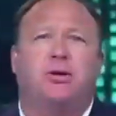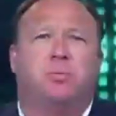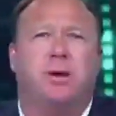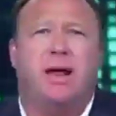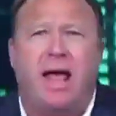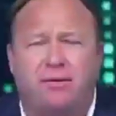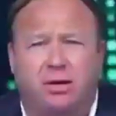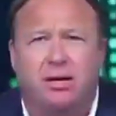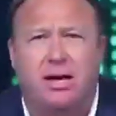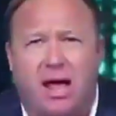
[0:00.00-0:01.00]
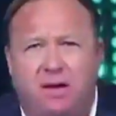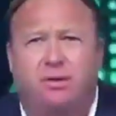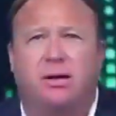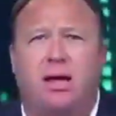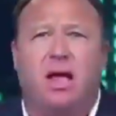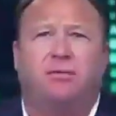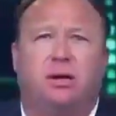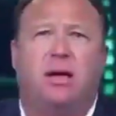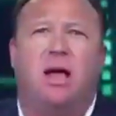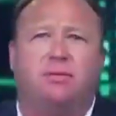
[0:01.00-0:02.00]
has been
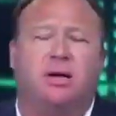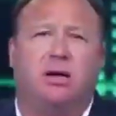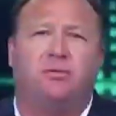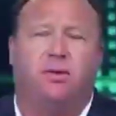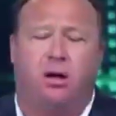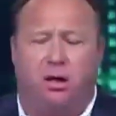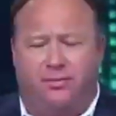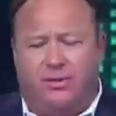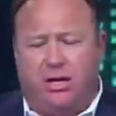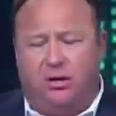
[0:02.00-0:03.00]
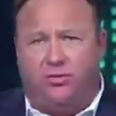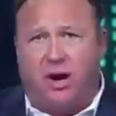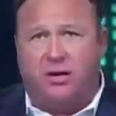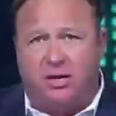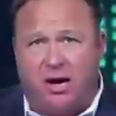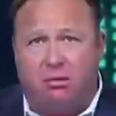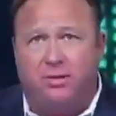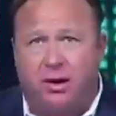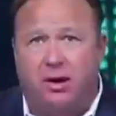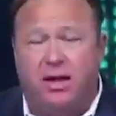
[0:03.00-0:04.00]
heavily involved in trying to take
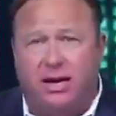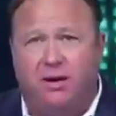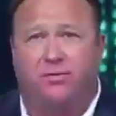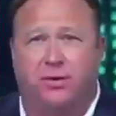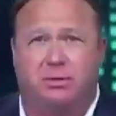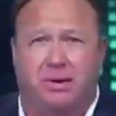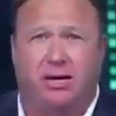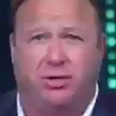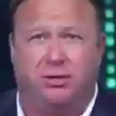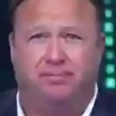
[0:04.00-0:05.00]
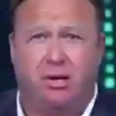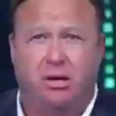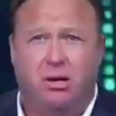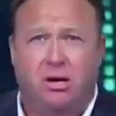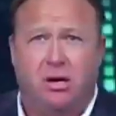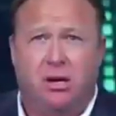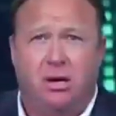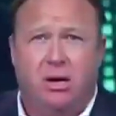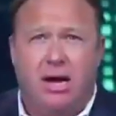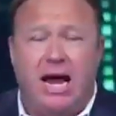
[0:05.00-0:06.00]
over the Internet in free speech.
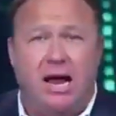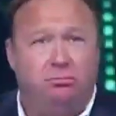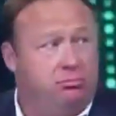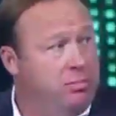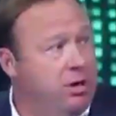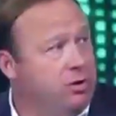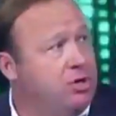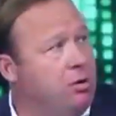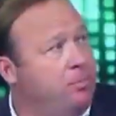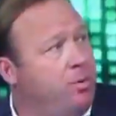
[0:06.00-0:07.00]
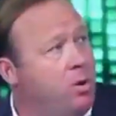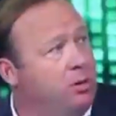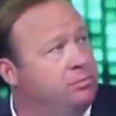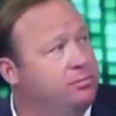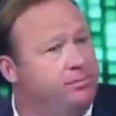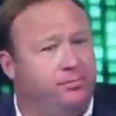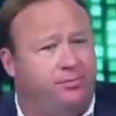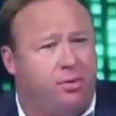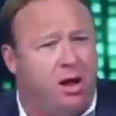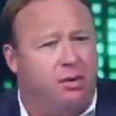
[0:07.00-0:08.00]
And here's our report
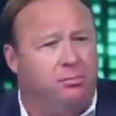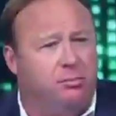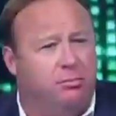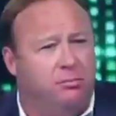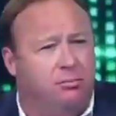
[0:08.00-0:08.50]
from